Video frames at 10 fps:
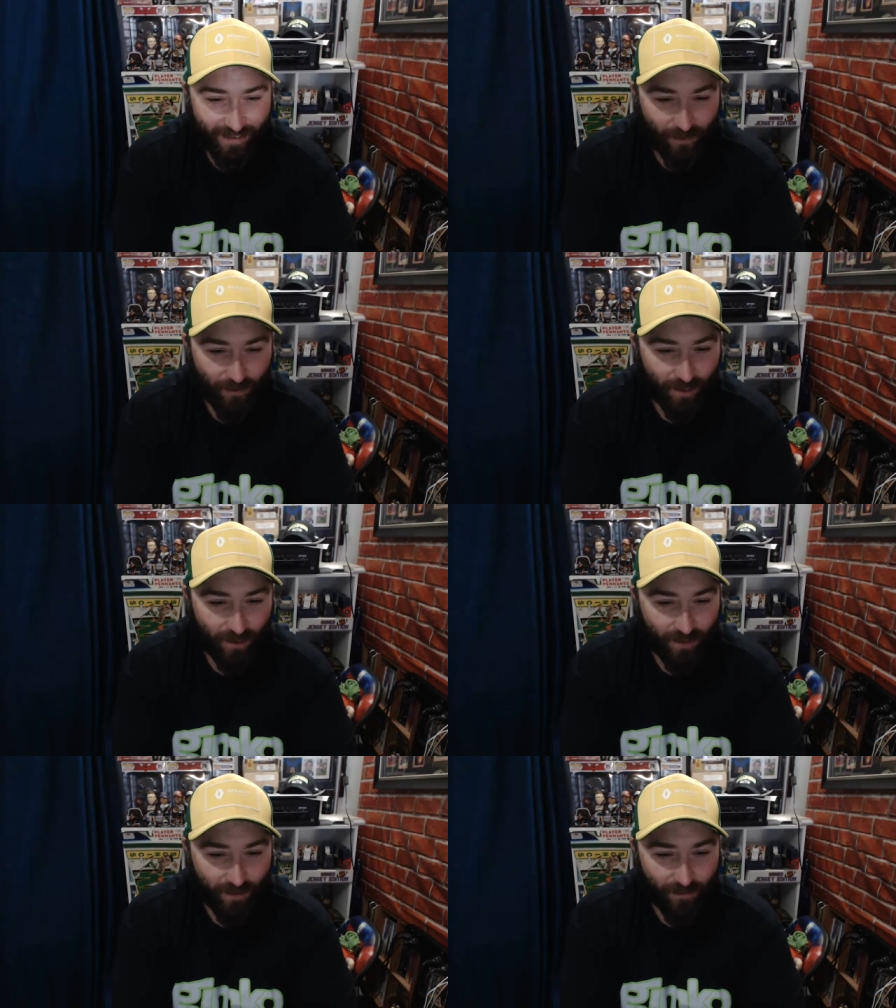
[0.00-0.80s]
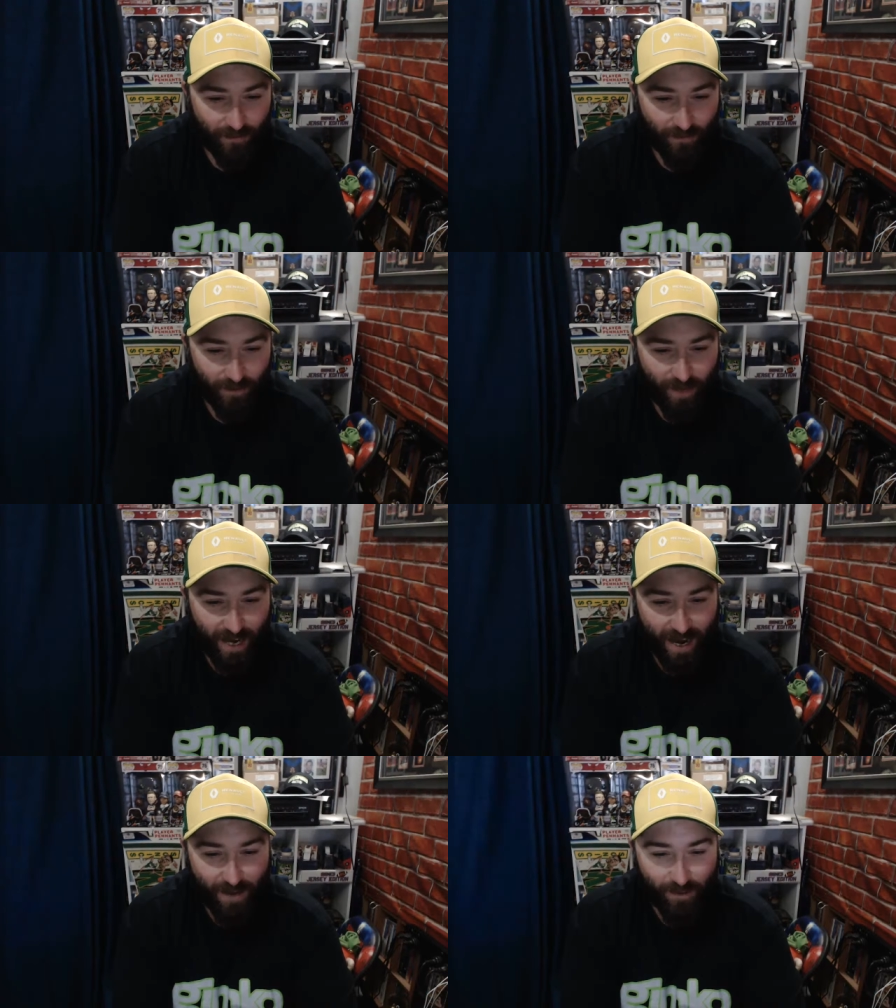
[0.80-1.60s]
I've only got, what
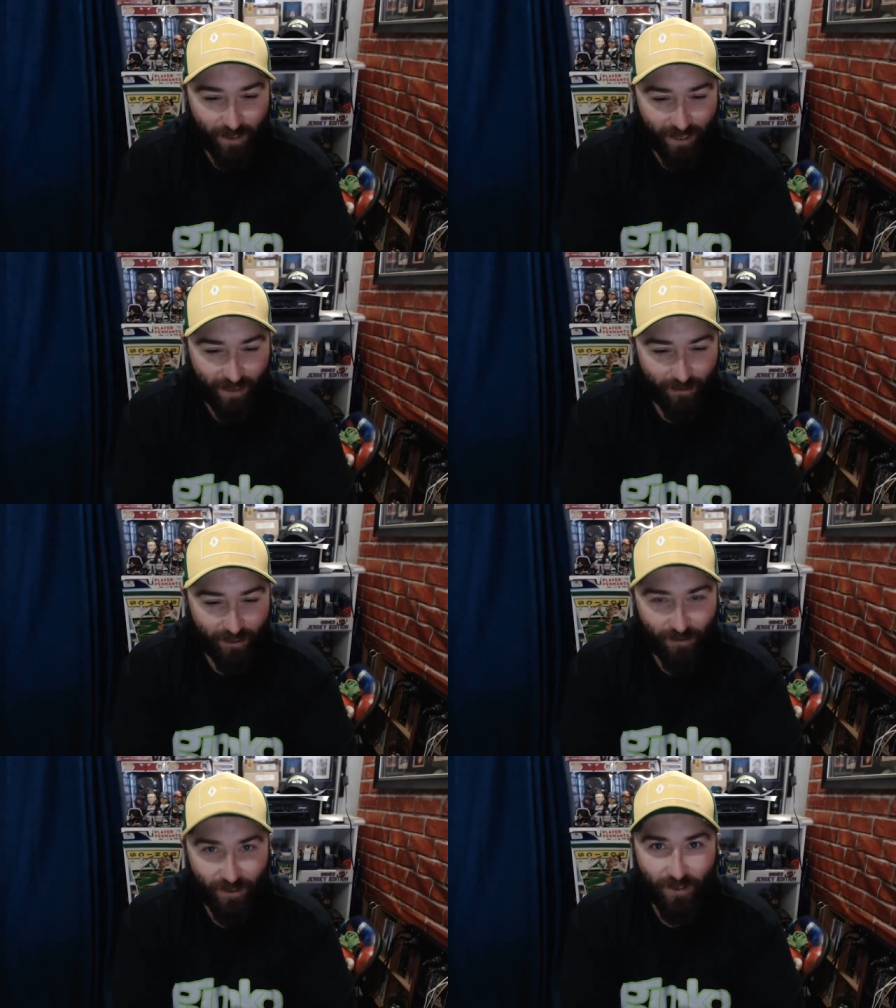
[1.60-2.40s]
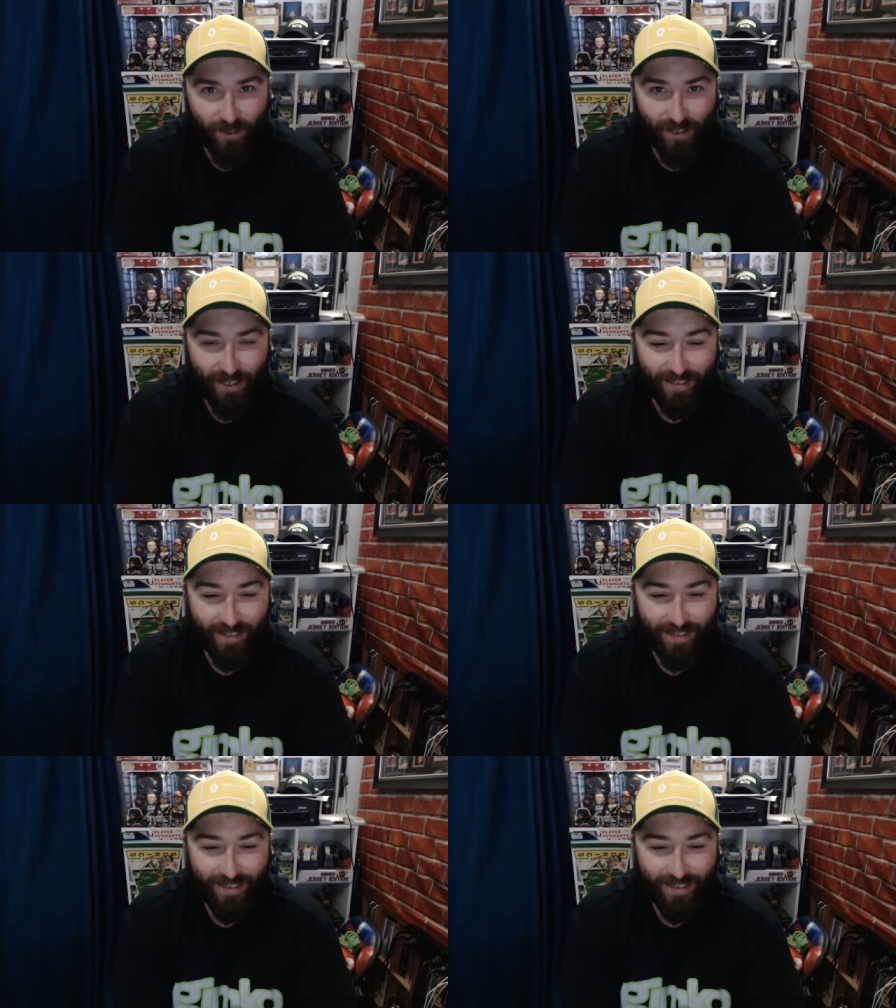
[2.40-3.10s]
about Ablett? Ablett's retired.